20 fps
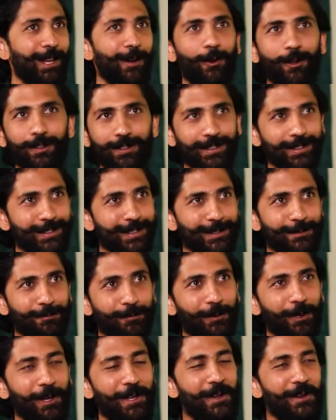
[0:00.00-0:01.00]
And all this has
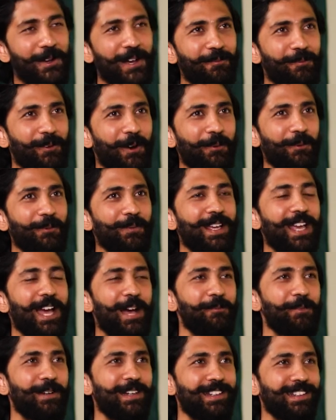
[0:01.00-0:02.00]
probably
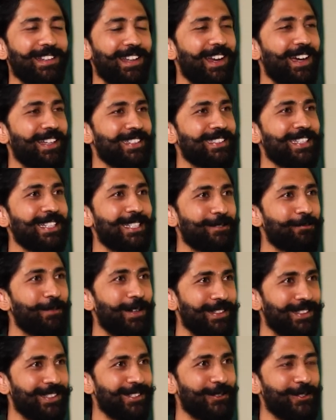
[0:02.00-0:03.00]
happened in the last 6
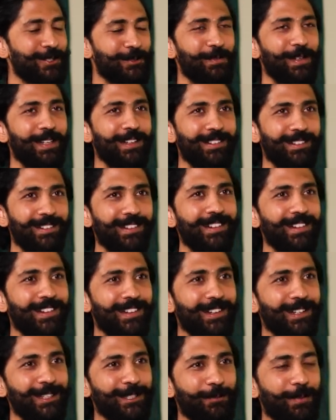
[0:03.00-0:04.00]
months. So it's
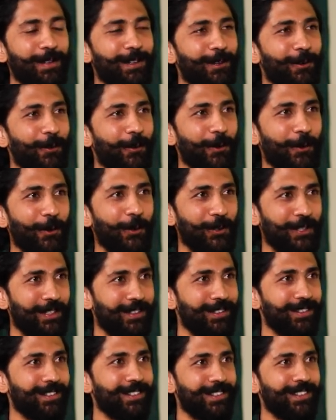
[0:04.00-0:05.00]
been a roller
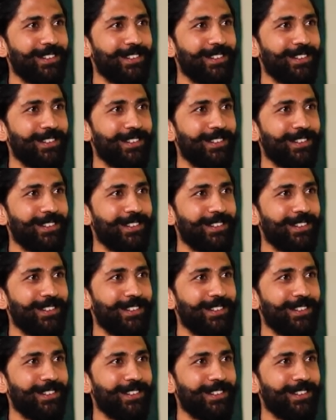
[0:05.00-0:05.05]
coaster.